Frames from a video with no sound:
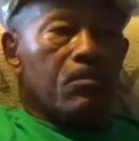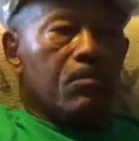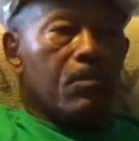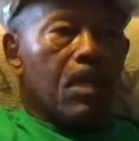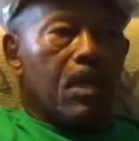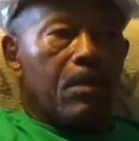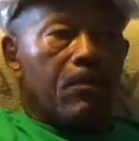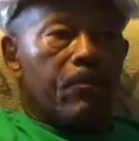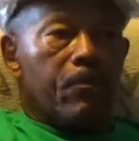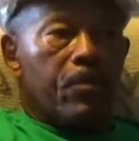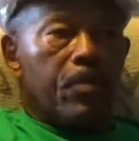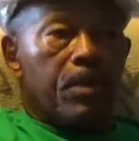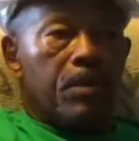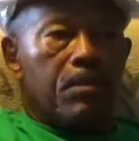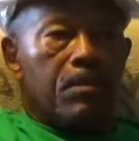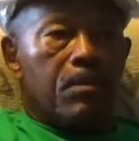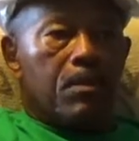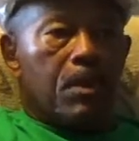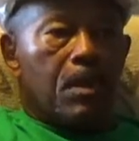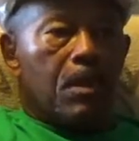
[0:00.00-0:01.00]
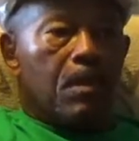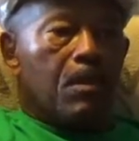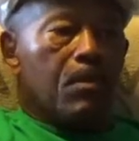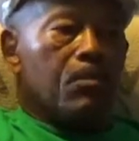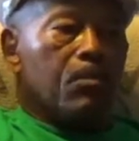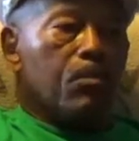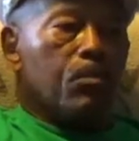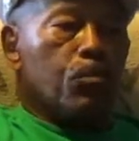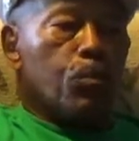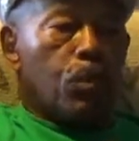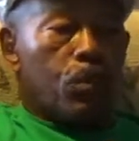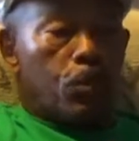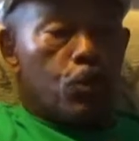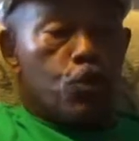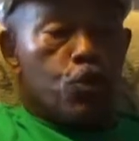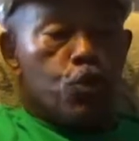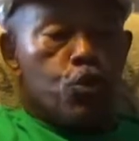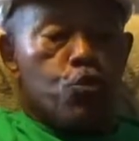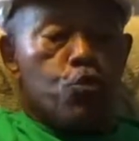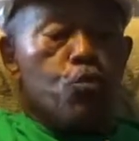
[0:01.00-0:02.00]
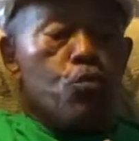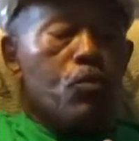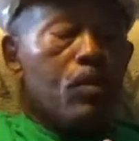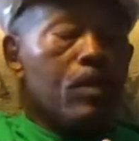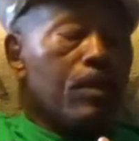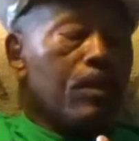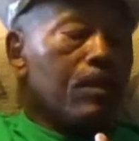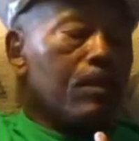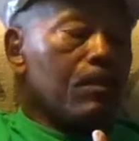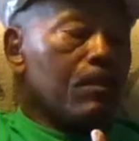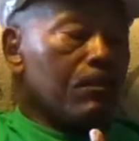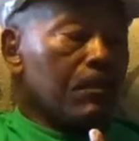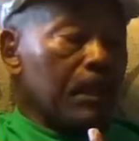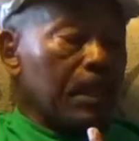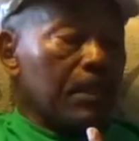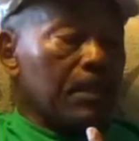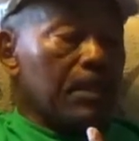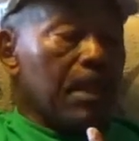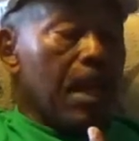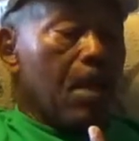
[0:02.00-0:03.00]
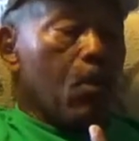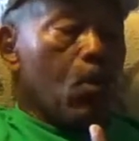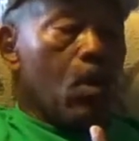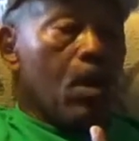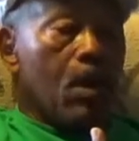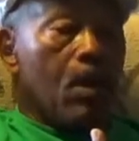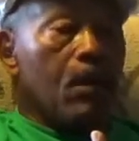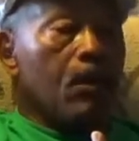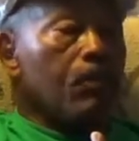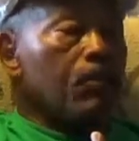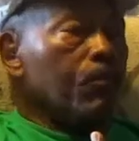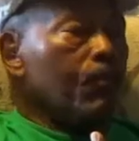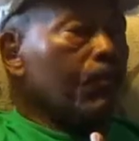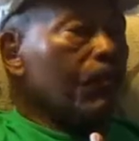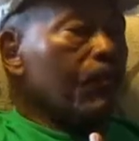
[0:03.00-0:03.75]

my friend uh, Brother Shu in Taiwan,